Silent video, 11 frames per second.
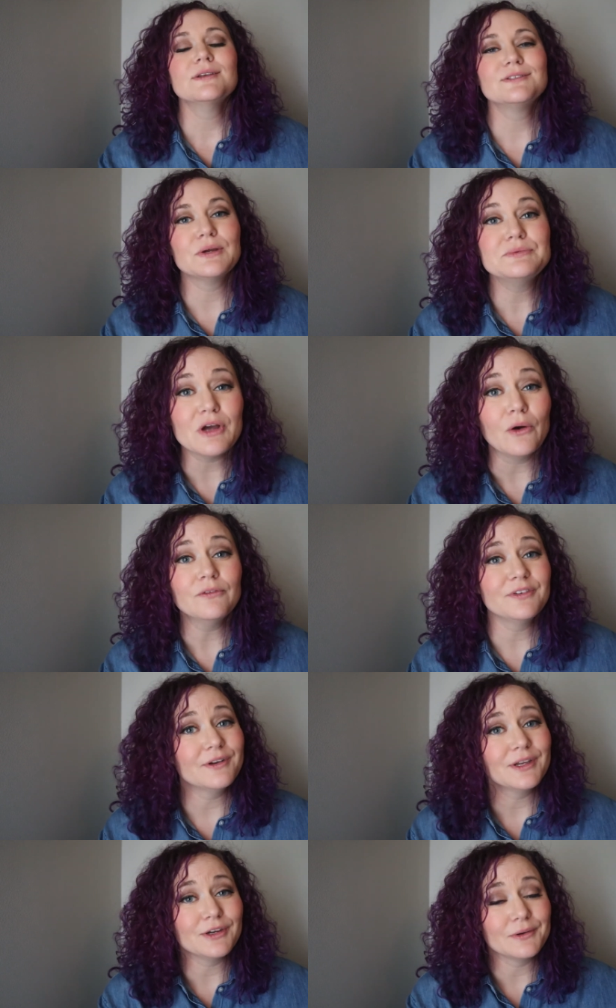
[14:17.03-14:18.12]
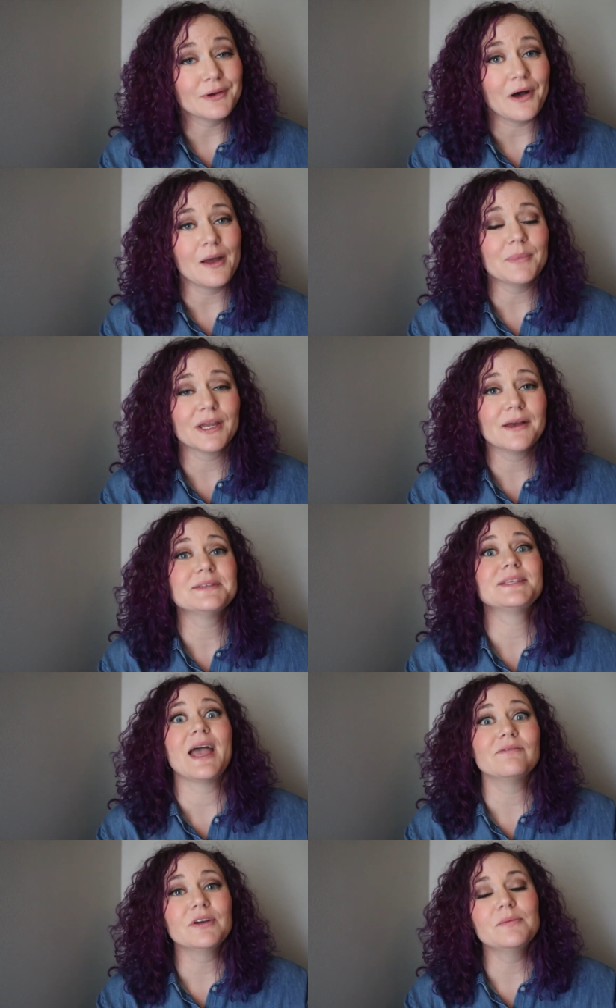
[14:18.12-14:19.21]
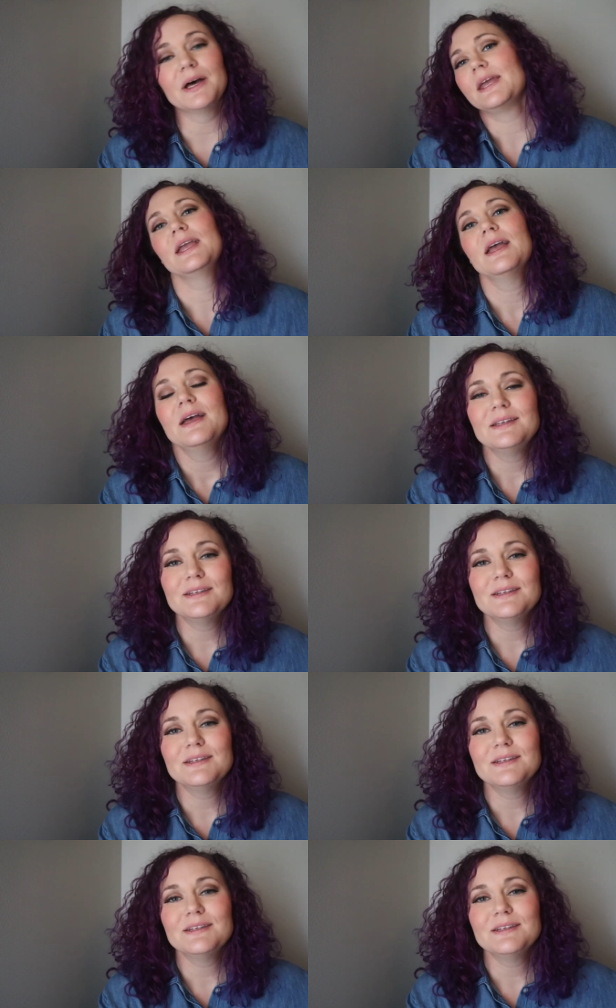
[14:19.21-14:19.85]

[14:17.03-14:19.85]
So don't feel like you're not, because everybody